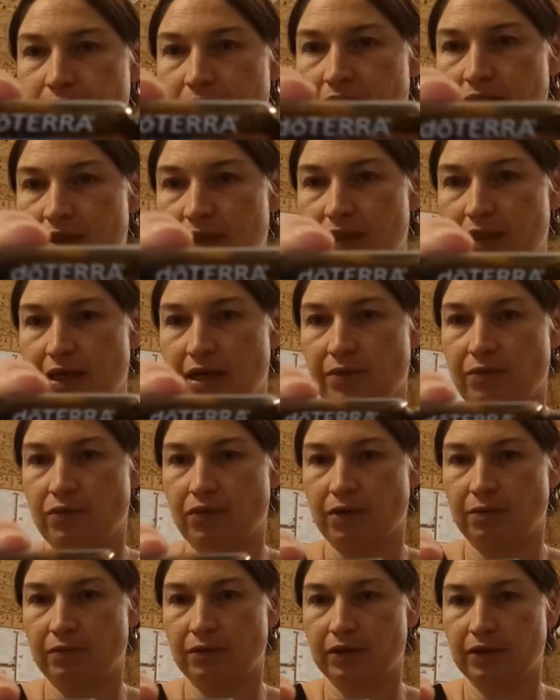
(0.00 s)
didn't say it
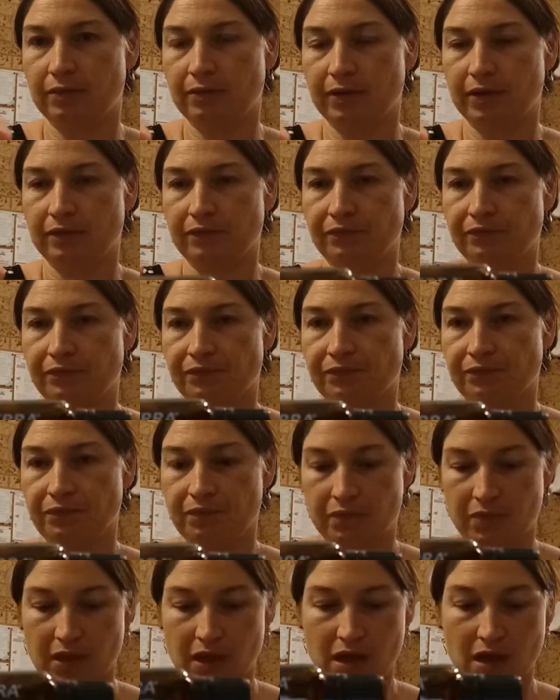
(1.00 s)
properly, but
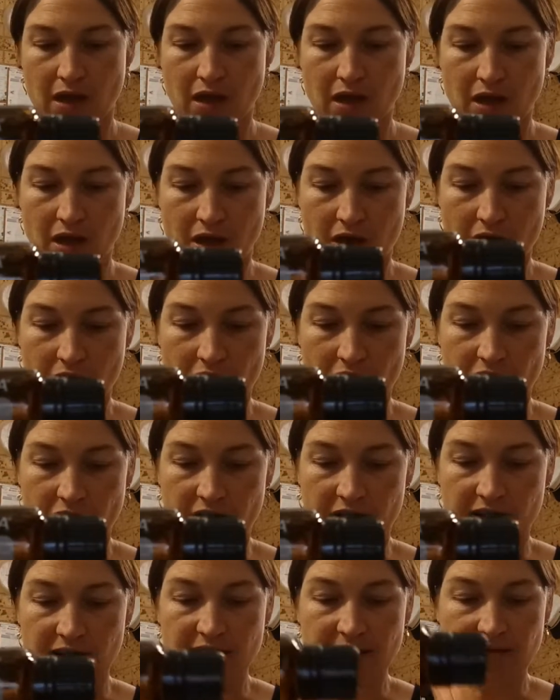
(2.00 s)
so
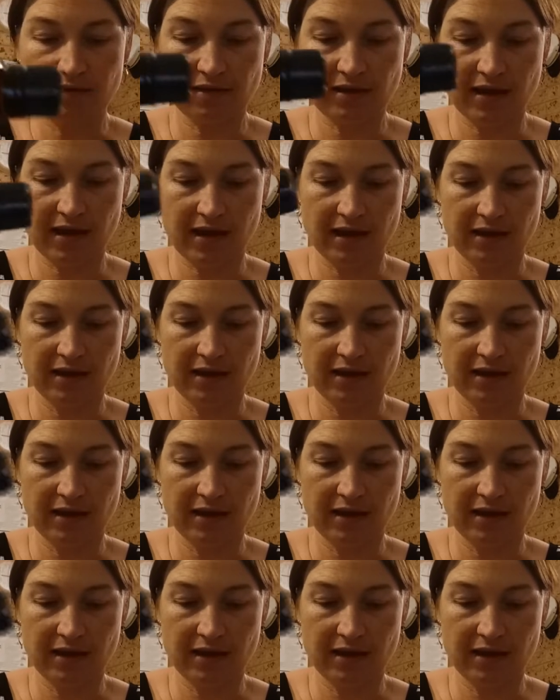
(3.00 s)
this